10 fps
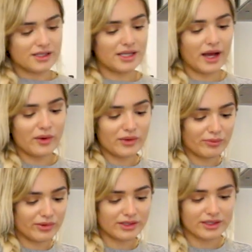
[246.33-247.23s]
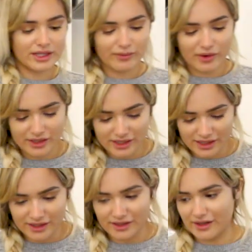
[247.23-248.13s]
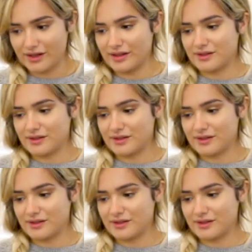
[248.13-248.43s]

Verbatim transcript: Now we put them on here.